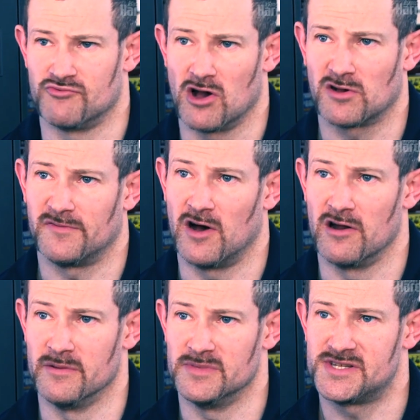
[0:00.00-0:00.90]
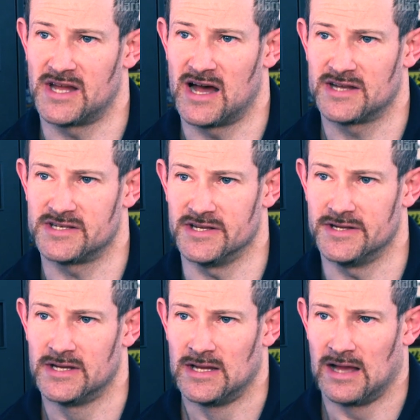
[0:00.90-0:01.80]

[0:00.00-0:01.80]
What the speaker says: ROG forum started,